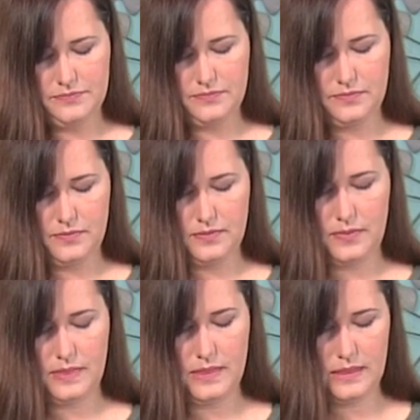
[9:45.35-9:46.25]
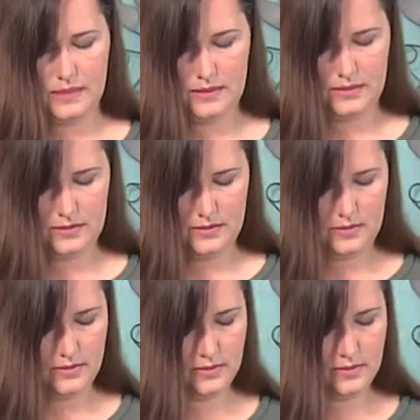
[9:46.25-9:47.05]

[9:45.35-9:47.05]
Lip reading: No one is speaking in this clip.